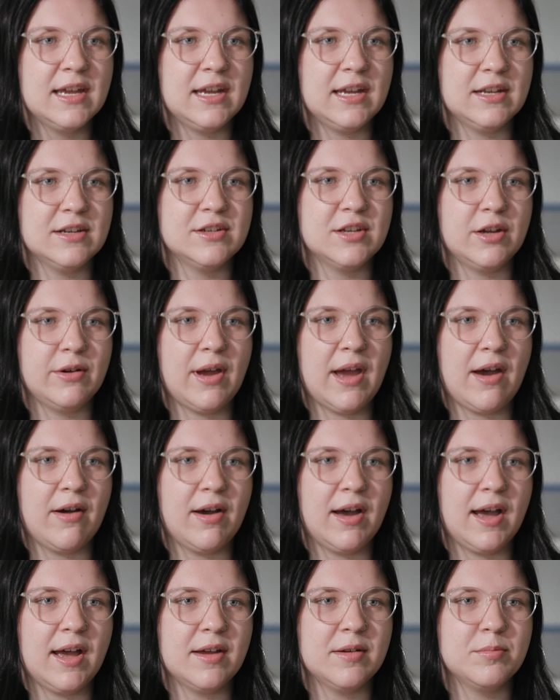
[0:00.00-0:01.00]
into how
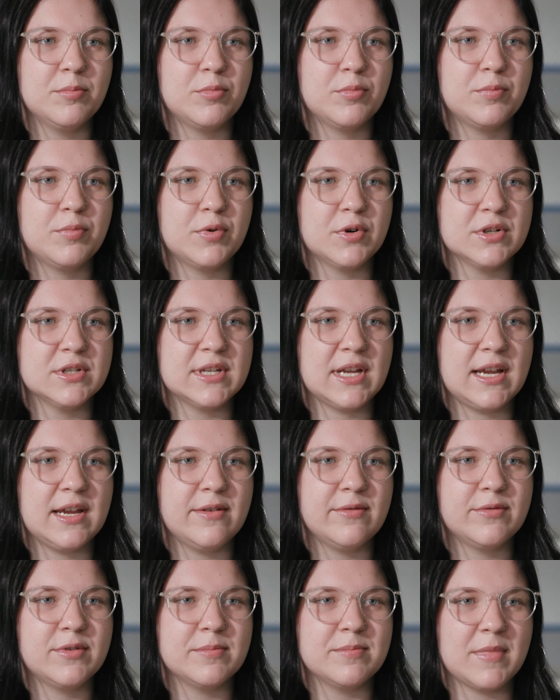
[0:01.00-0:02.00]
I
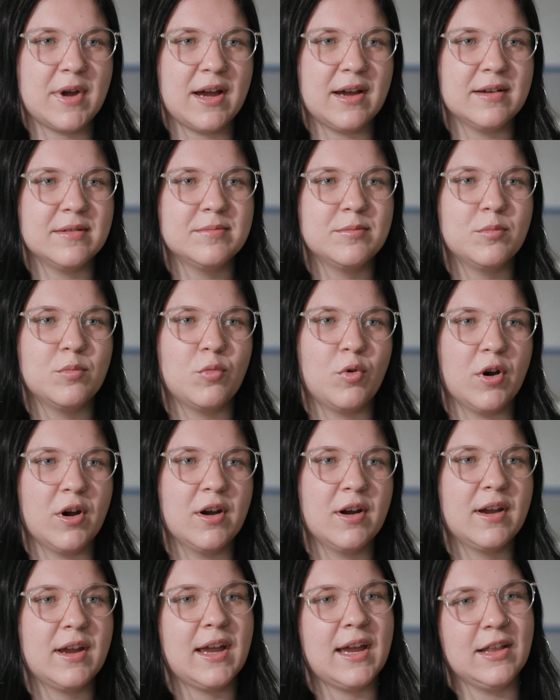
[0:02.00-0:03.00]
perceived my
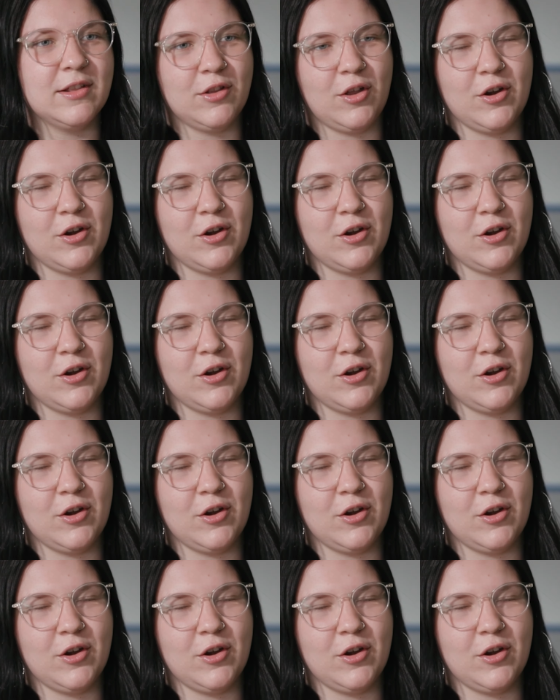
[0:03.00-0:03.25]
work and